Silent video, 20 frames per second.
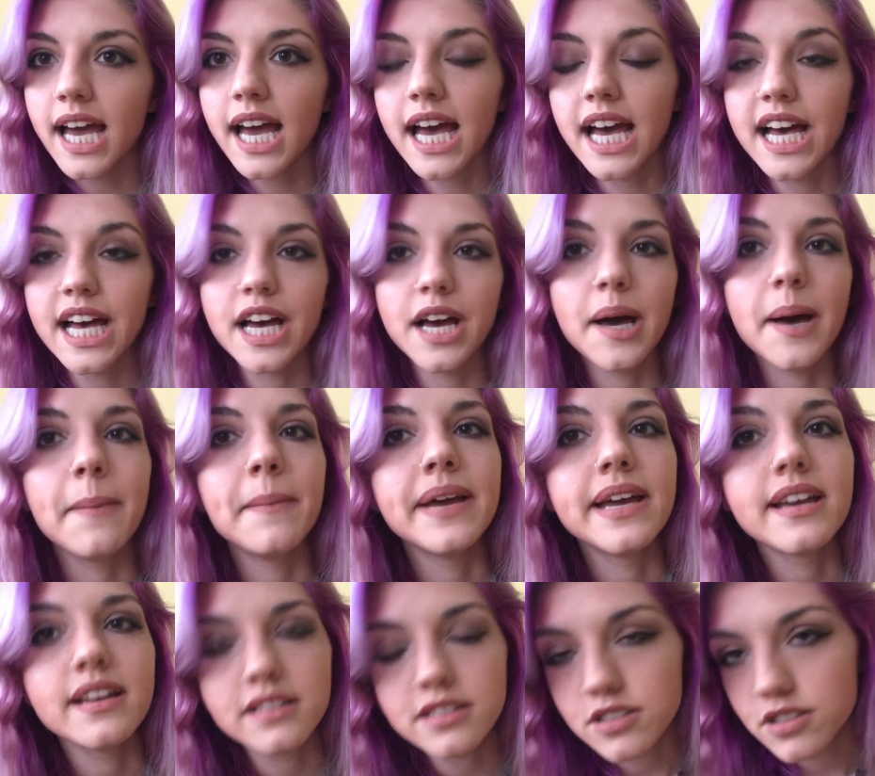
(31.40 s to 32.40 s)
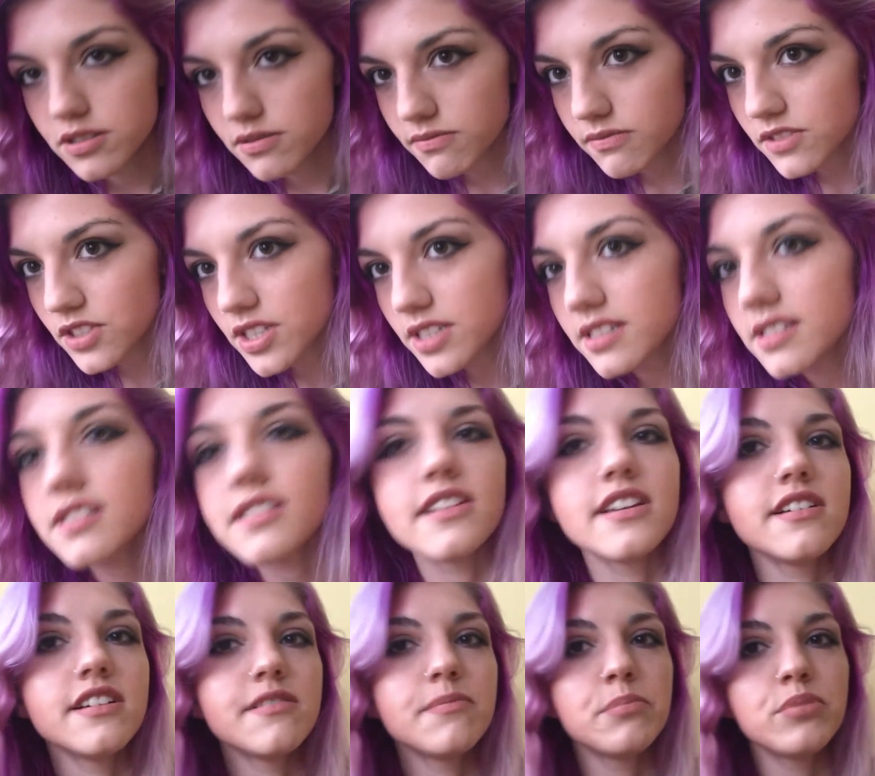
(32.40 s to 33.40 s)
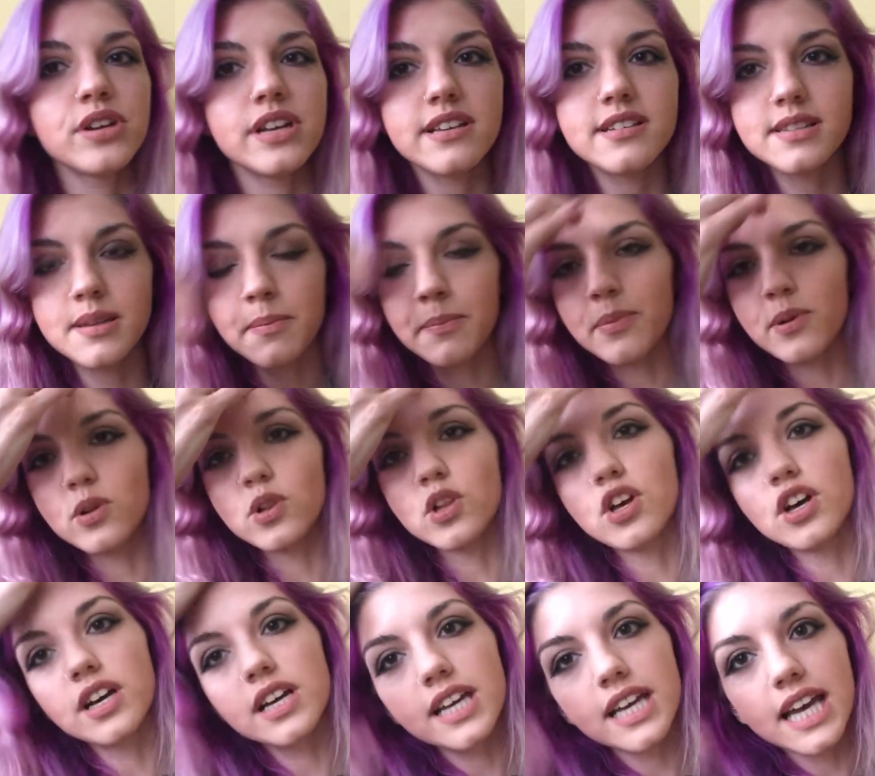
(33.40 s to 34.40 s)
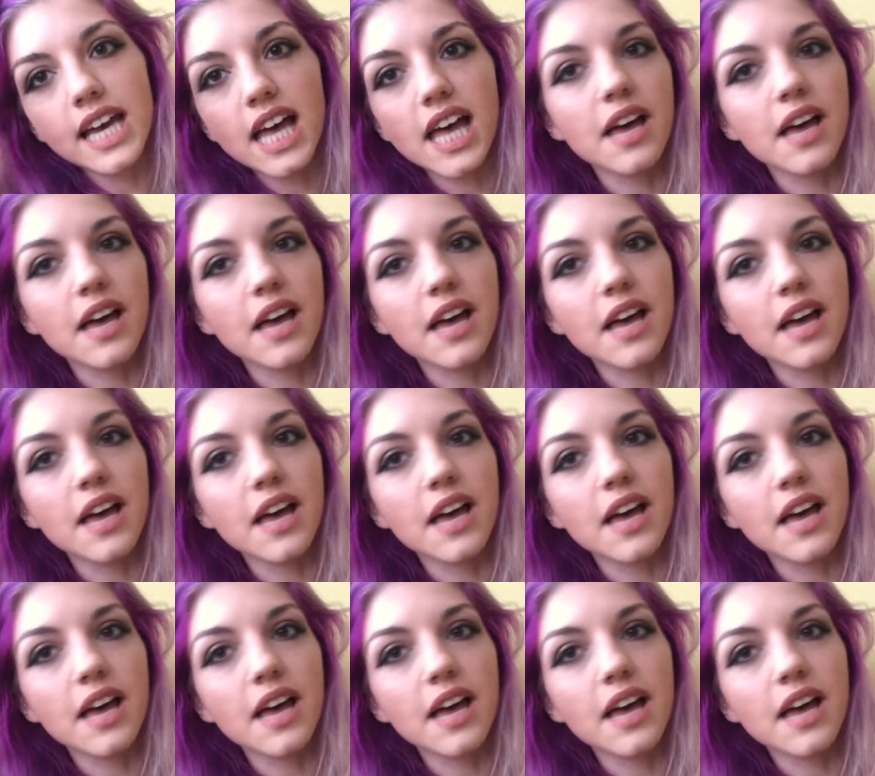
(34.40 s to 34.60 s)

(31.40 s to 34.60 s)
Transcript: It's just a pretty simple look,